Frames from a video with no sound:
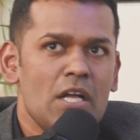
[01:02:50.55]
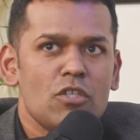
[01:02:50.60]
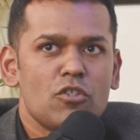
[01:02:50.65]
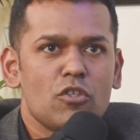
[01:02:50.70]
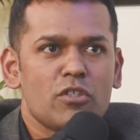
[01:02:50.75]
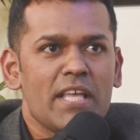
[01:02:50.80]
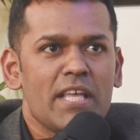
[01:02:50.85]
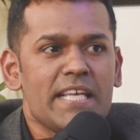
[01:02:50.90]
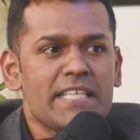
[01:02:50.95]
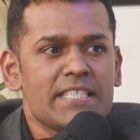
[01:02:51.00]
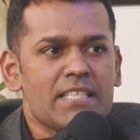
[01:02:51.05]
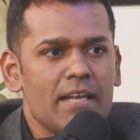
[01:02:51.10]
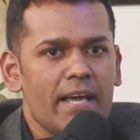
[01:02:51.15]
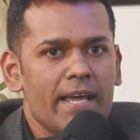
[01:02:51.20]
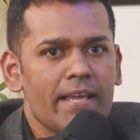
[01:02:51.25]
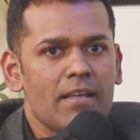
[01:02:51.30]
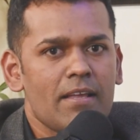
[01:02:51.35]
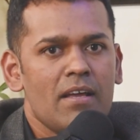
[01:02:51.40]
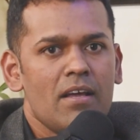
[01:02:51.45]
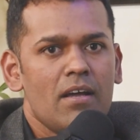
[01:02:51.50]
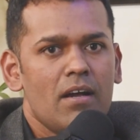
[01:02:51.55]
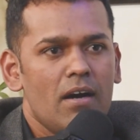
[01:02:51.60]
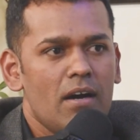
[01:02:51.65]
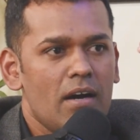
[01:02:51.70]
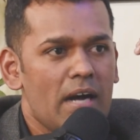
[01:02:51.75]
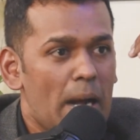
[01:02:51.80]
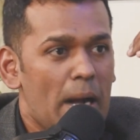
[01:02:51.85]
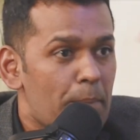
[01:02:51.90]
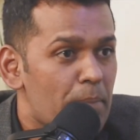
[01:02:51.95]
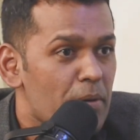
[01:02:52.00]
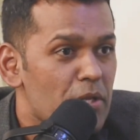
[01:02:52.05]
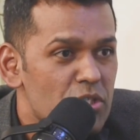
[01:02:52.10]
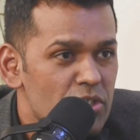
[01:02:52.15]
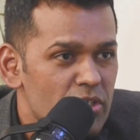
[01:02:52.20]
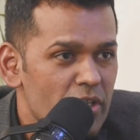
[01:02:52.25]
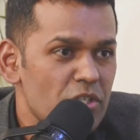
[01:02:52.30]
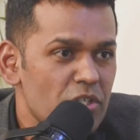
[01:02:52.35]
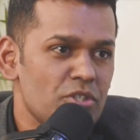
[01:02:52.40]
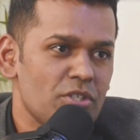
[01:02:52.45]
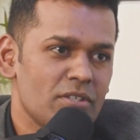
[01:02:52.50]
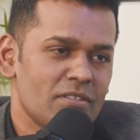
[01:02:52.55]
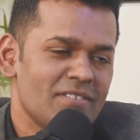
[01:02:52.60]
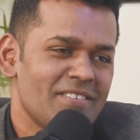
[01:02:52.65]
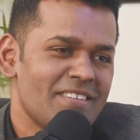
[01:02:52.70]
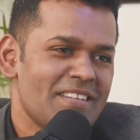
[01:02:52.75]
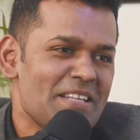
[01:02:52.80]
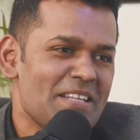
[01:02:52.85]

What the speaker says: So things like appreciation,